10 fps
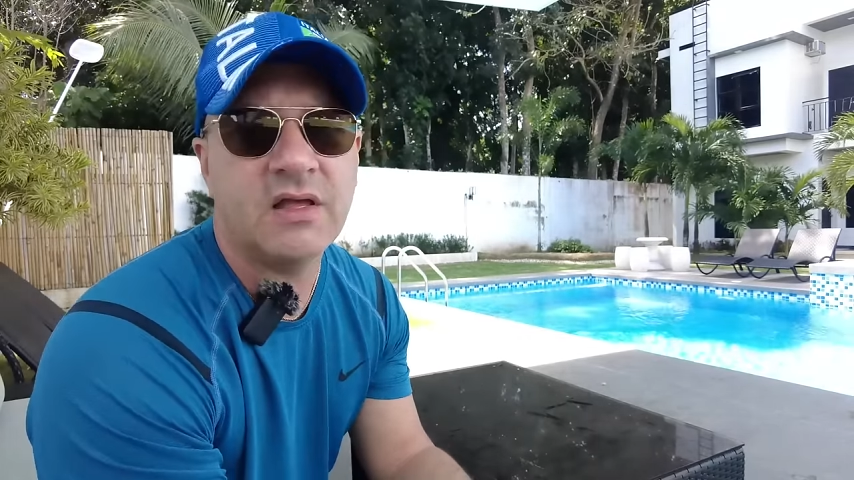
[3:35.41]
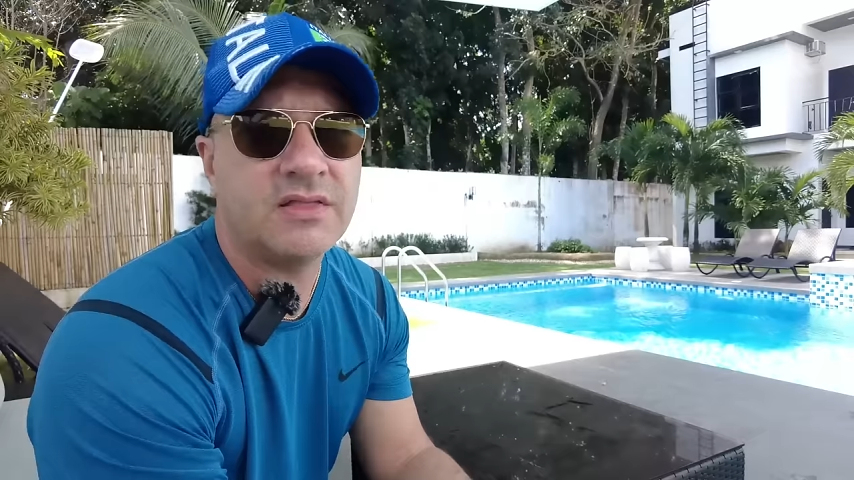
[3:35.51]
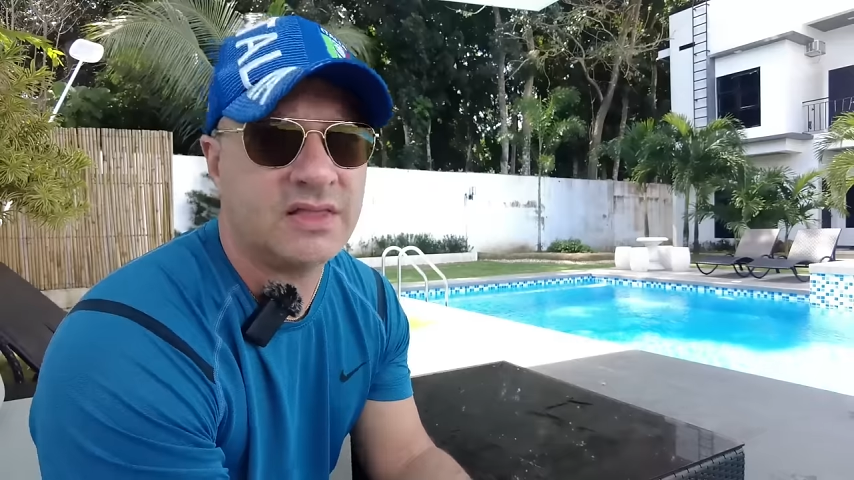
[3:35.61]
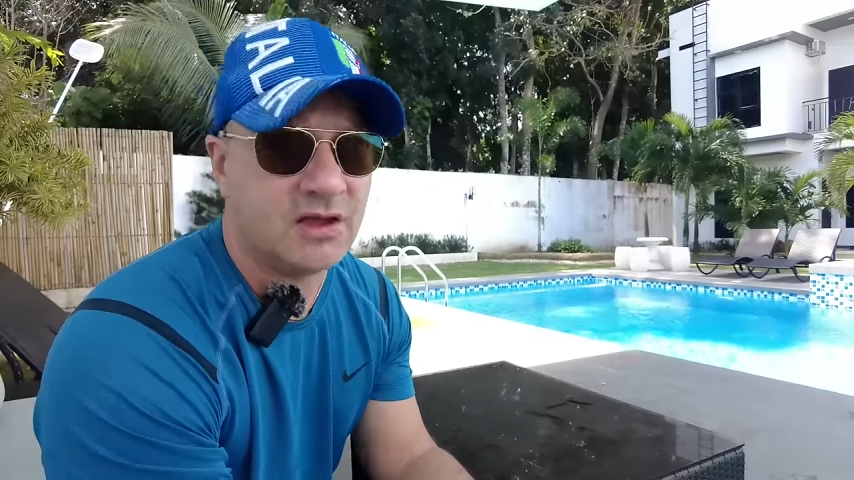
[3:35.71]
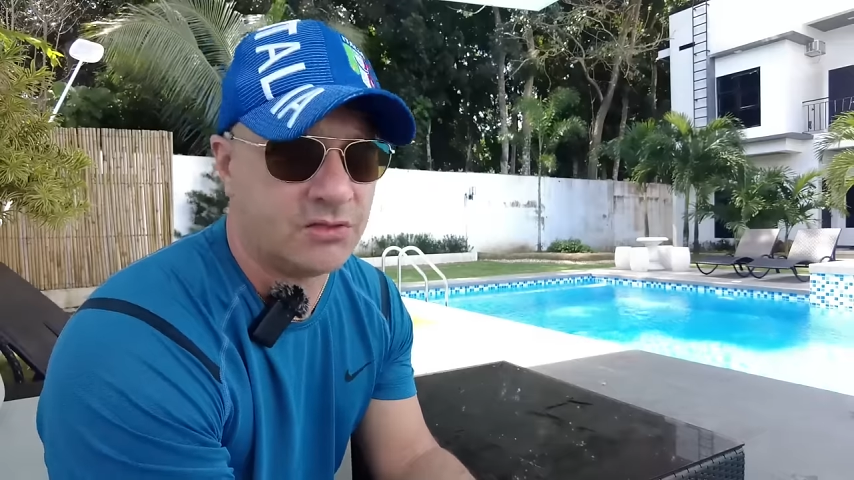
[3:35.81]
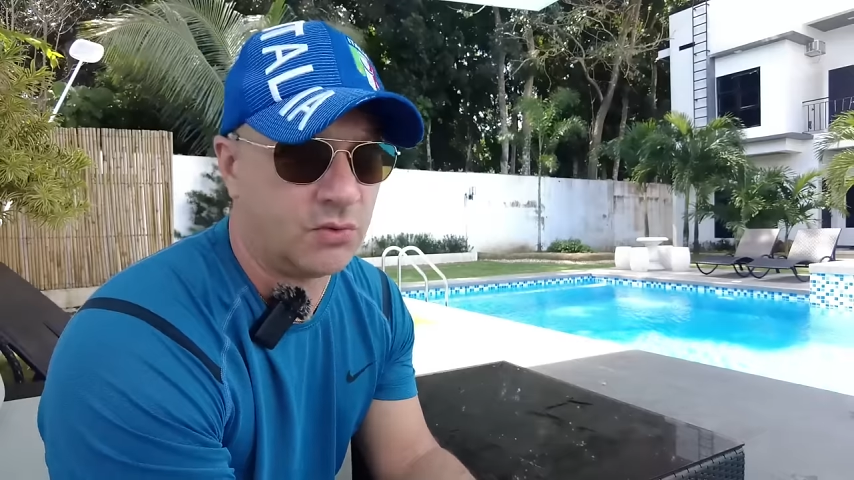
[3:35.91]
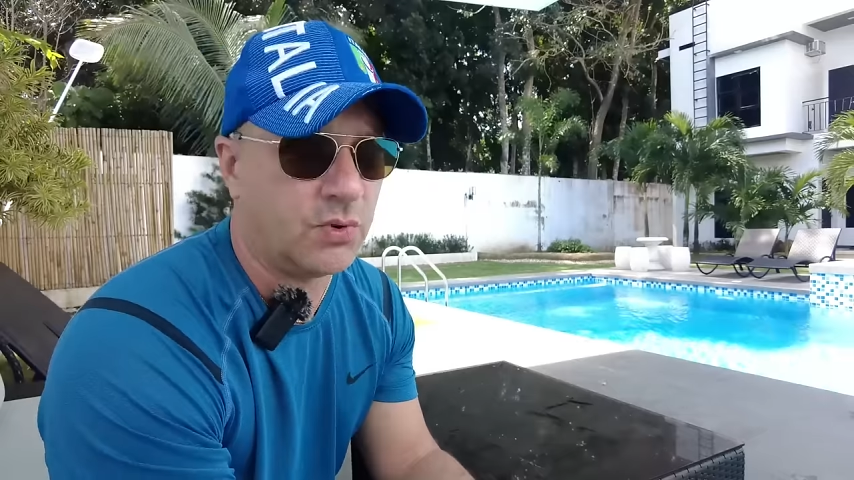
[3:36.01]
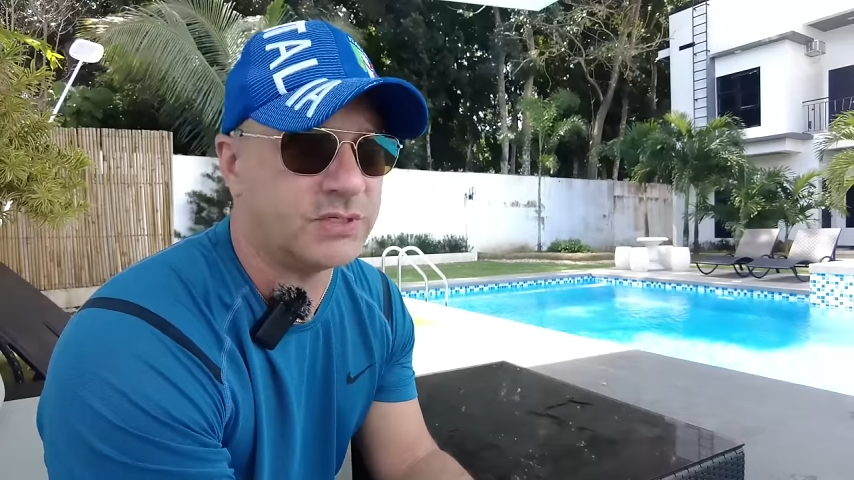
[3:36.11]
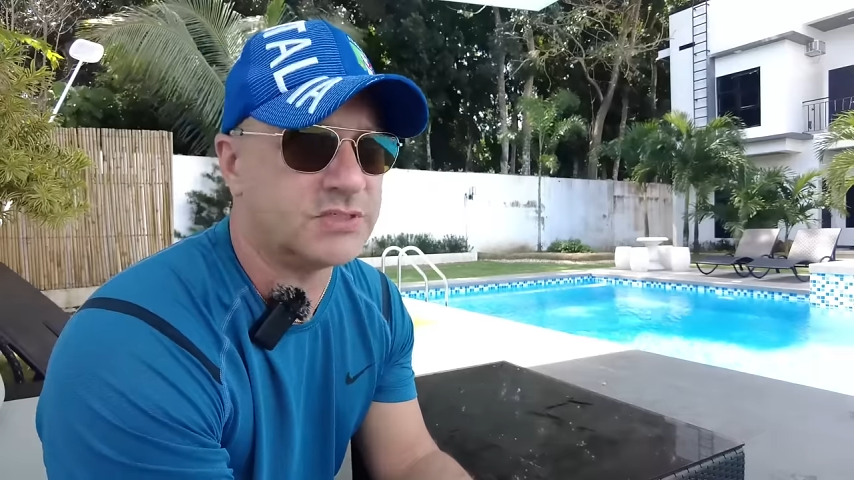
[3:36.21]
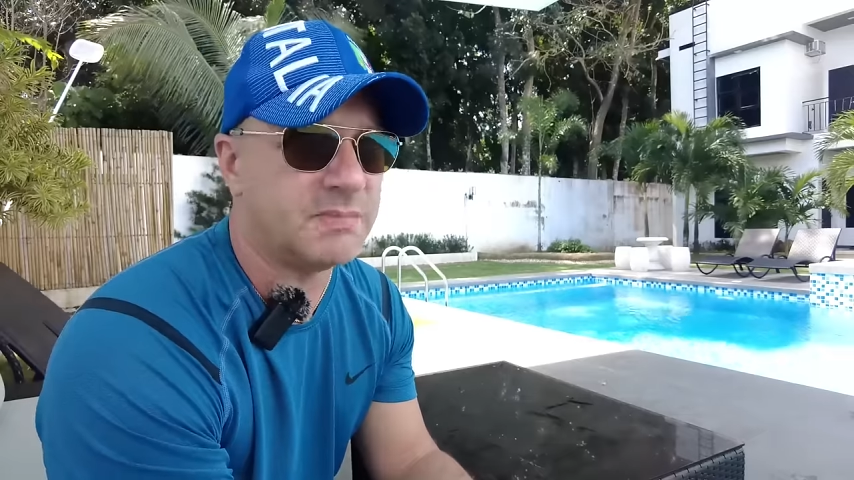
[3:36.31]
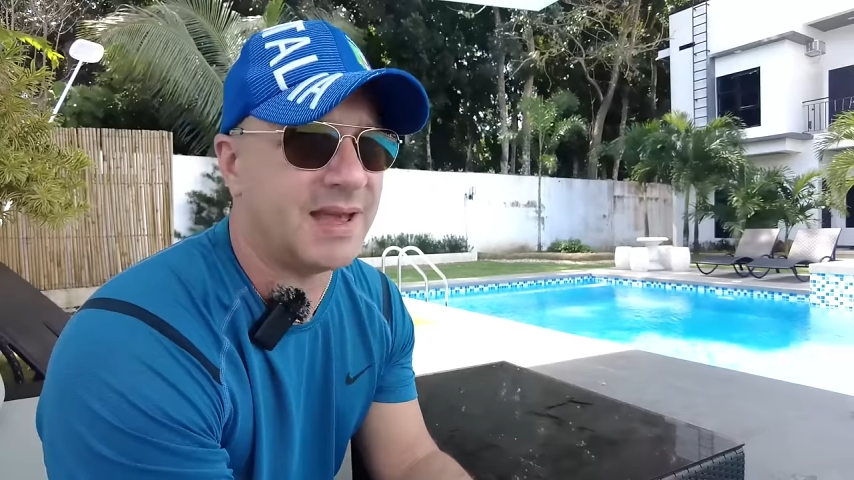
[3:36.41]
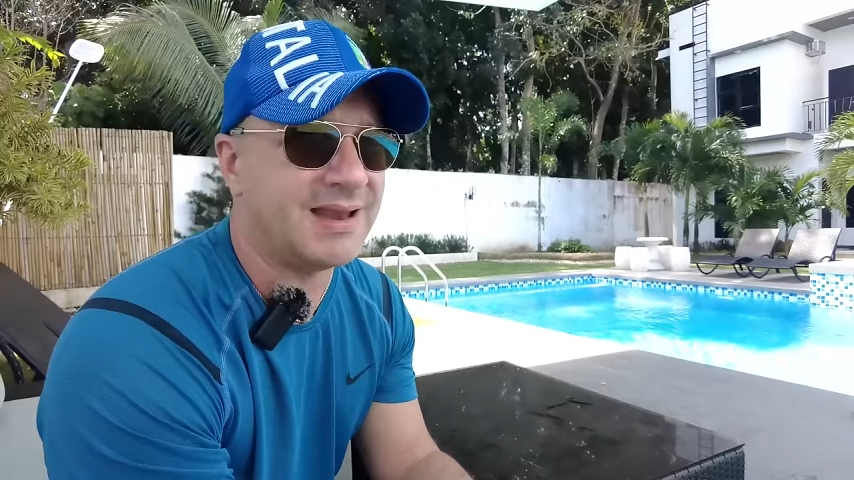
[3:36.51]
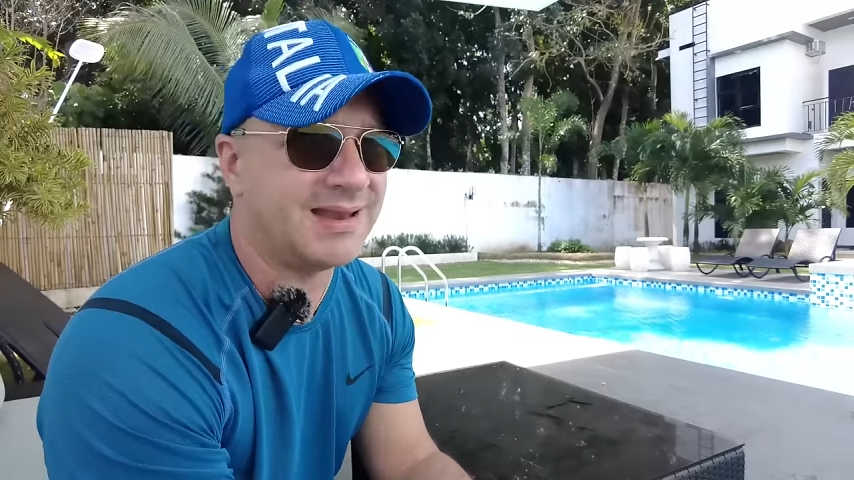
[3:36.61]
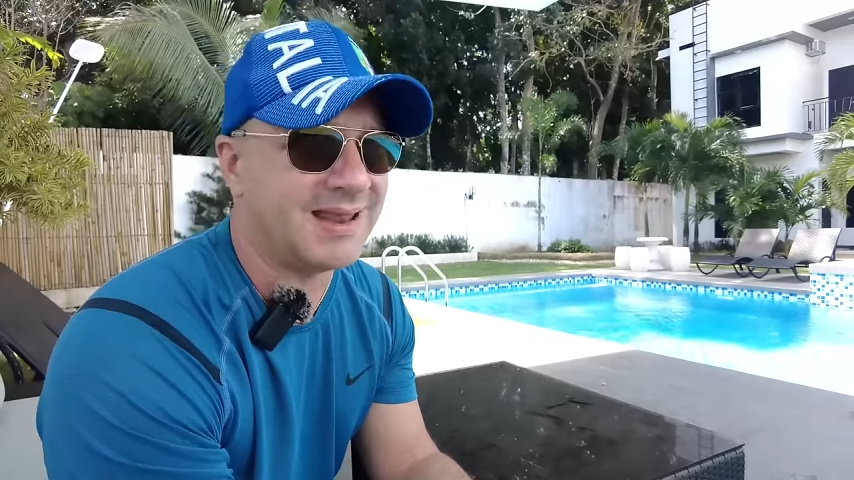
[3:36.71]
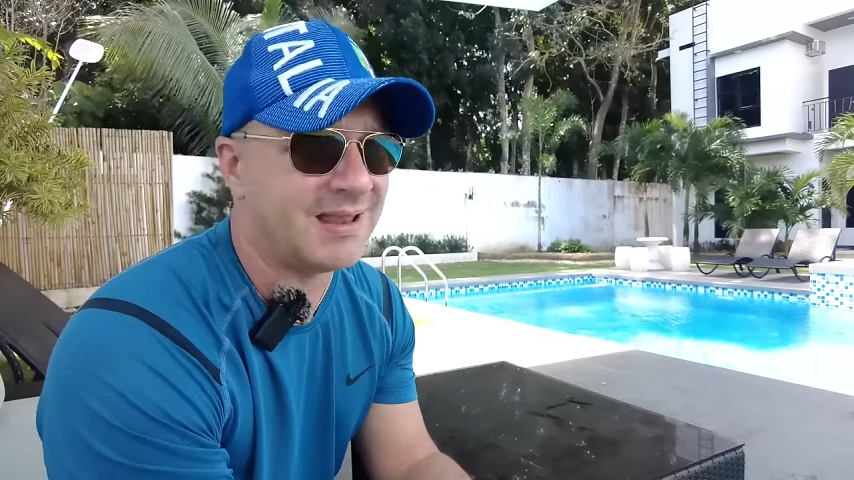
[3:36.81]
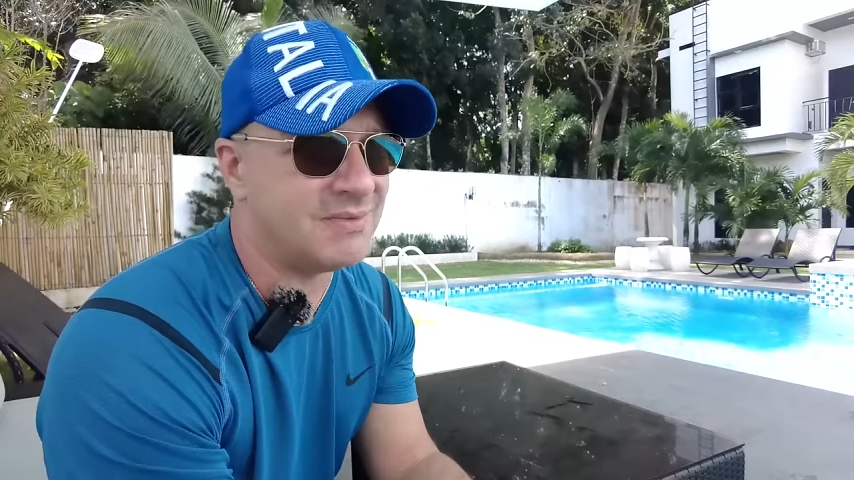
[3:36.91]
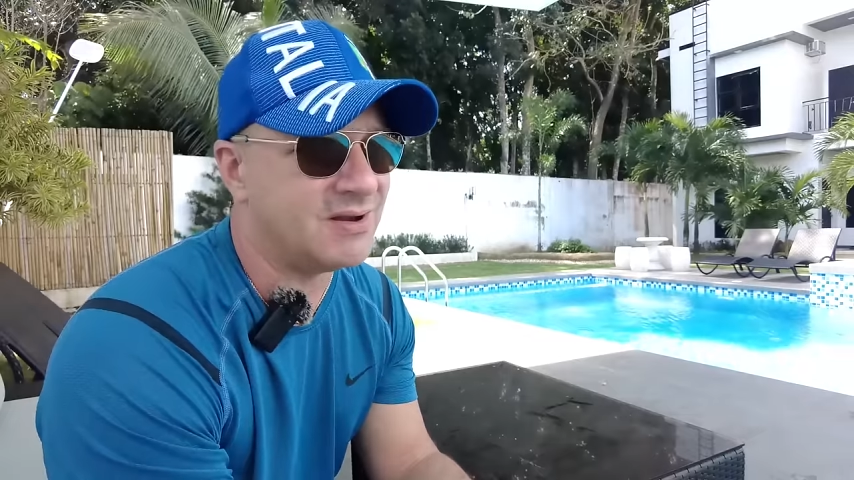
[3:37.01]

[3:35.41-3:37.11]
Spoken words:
the other ones a bad name.